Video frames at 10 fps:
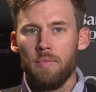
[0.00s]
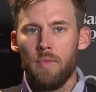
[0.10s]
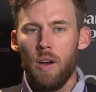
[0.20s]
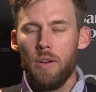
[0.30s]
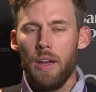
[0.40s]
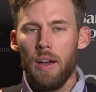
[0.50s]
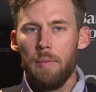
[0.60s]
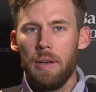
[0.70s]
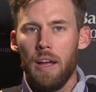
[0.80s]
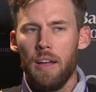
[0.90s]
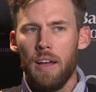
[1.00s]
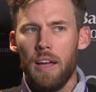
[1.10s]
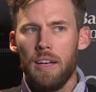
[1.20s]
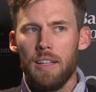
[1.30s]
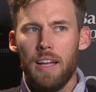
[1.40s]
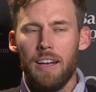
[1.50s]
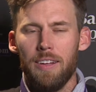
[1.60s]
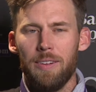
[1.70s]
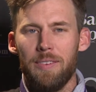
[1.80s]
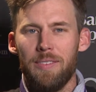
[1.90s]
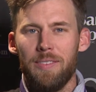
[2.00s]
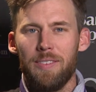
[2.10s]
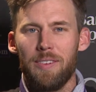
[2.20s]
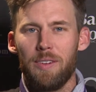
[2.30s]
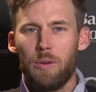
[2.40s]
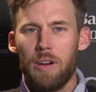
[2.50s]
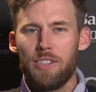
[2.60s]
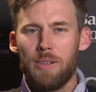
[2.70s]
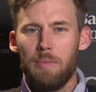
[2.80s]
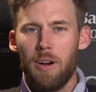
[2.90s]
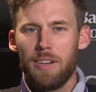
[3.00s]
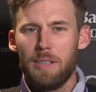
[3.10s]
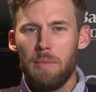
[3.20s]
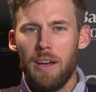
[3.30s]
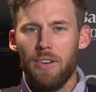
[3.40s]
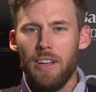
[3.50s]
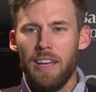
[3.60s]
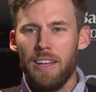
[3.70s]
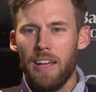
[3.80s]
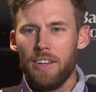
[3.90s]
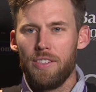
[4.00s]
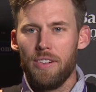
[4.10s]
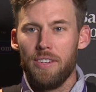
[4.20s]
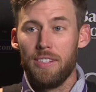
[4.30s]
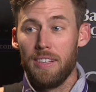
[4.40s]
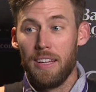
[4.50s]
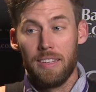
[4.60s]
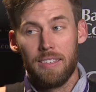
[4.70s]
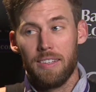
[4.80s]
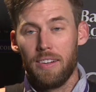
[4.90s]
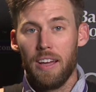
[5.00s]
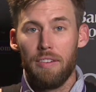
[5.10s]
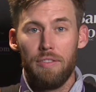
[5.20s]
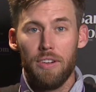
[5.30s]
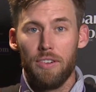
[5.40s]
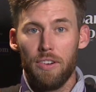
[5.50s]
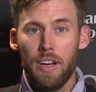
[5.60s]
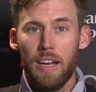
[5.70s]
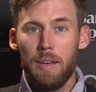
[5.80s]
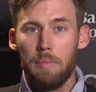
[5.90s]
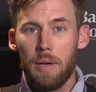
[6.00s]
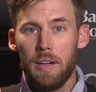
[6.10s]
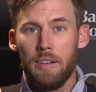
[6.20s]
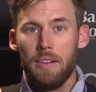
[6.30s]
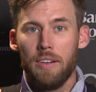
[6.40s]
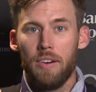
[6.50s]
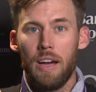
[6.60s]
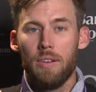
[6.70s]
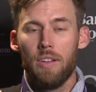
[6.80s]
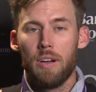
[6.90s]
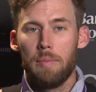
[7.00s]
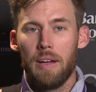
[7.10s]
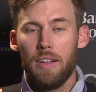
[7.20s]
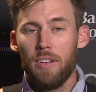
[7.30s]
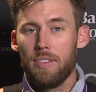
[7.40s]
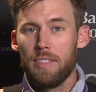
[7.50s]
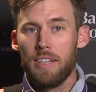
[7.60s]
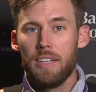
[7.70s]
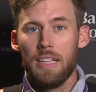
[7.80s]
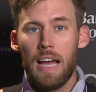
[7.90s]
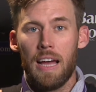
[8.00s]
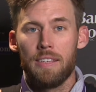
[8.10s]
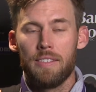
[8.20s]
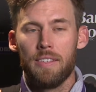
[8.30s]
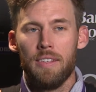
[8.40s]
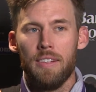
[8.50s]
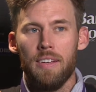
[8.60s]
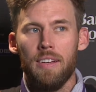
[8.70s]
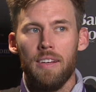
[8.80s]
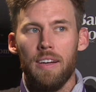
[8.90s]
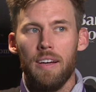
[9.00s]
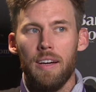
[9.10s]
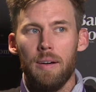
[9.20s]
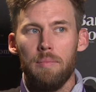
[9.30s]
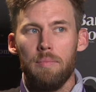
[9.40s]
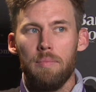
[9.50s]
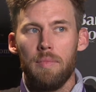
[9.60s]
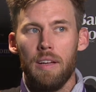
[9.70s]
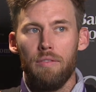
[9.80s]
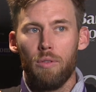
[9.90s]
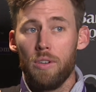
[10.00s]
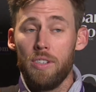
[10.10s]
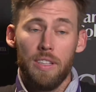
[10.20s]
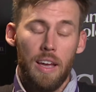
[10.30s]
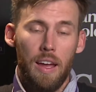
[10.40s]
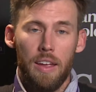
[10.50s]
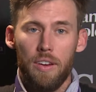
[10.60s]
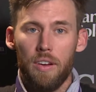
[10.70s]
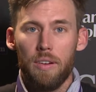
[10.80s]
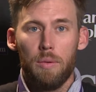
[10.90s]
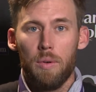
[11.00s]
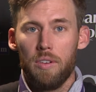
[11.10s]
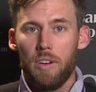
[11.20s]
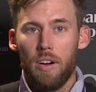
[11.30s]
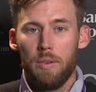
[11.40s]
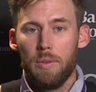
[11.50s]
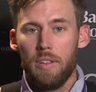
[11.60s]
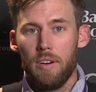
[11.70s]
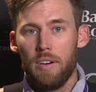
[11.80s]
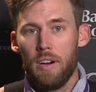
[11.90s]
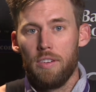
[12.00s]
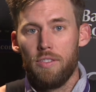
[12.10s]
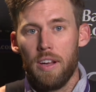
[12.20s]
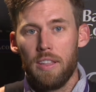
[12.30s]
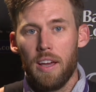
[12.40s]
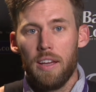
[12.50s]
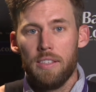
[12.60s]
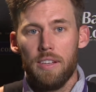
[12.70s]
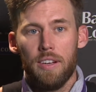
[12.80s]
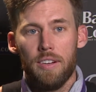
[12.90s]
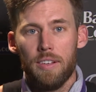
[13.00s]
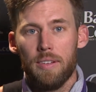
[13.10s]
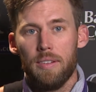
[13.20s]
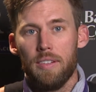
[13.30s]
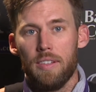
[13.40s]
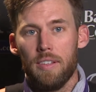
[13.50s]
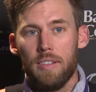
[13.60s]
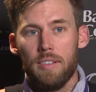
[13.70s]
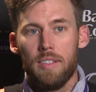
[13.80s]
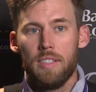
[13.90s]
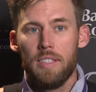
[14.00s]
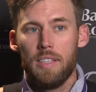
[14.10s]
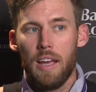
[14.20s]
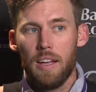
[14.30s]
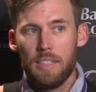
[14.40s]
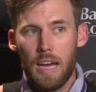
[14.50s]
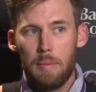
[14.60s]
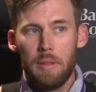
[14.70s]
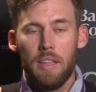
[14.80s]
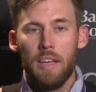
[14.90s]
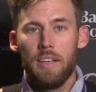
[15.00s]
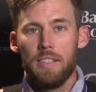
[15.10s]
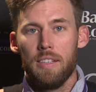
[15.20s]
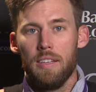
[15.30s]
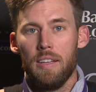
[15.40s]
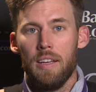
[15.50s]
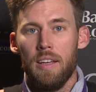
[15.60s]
Oh, yeah. I mean, I had a lot of question marks in my own head last year. It's like, okay, I feel great, but you know, how long is it going to last? And fortunately, I, you know, worked hard with our strength guys here to stay on top of things and